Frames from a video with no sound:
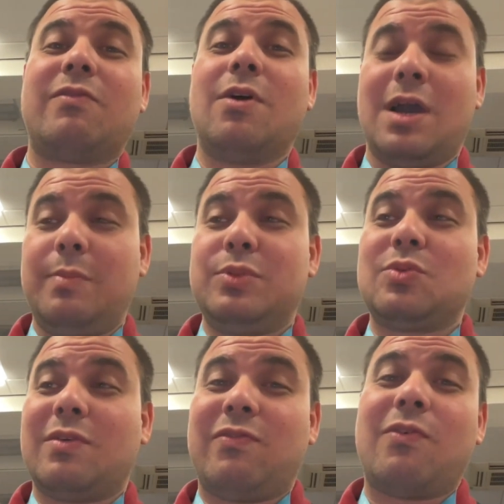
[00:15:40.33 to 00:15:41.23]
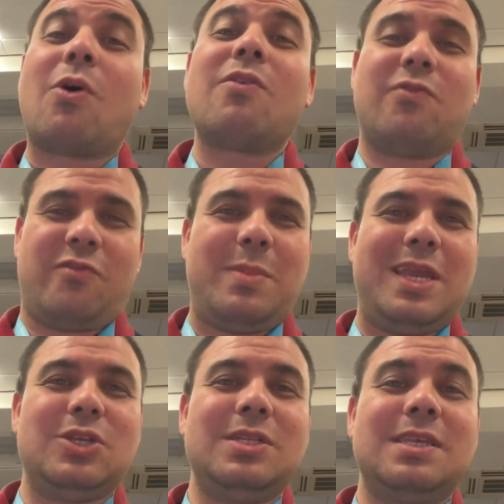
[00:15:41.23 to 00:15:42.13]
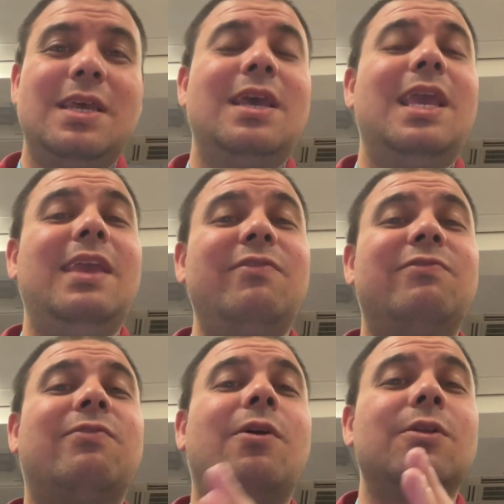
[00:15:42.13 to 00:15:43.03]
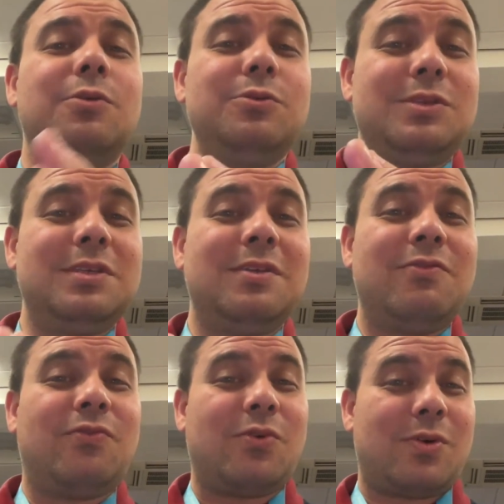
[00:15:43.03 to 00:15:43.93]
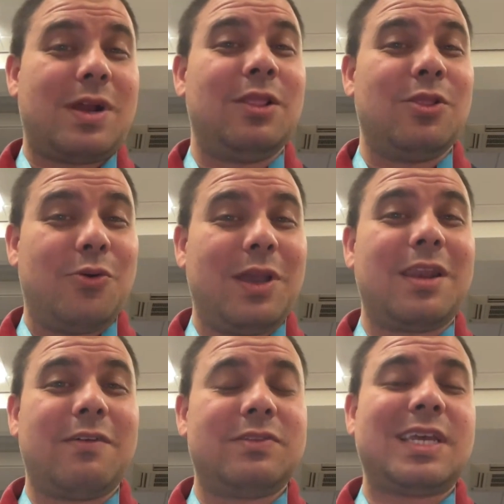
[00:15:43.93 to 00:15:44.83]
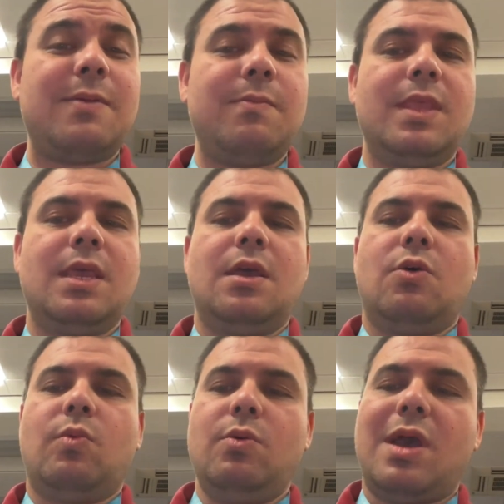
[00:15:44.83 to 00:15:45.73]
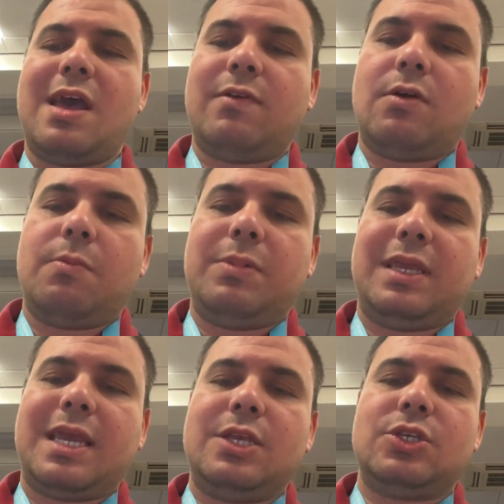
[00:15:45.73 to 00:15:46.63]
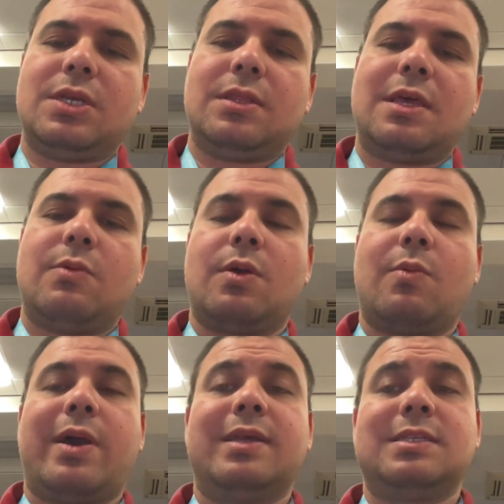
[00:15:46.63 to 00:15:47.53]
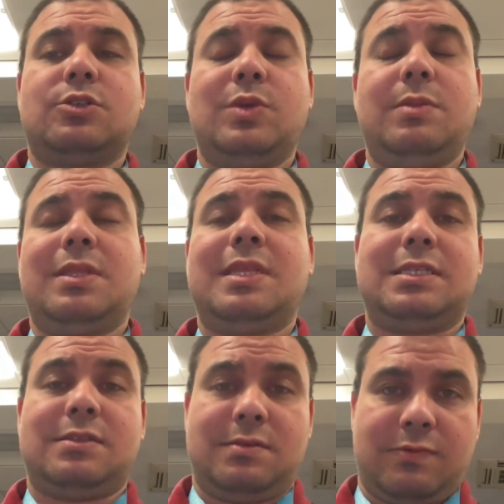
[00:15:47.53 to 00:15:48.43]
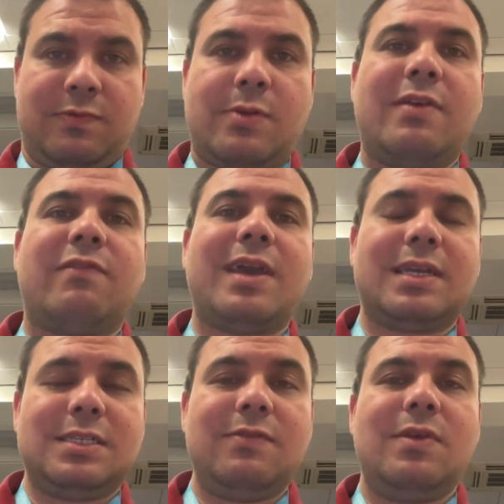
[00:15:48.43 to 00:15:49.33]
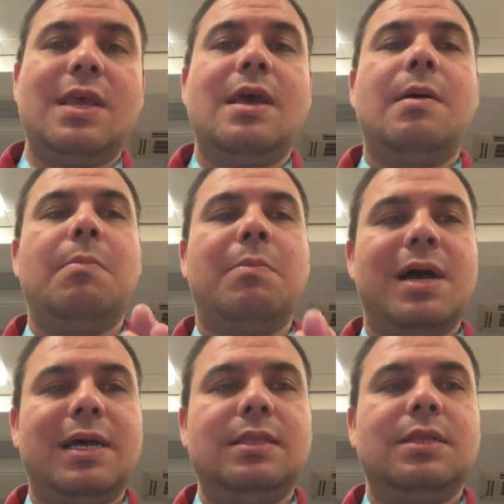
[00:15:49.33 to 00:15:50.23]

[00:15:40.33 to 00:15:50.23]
up to a fourth of patients, if followed for a long enough time, will have a complication that requires a treatment that's very effective. But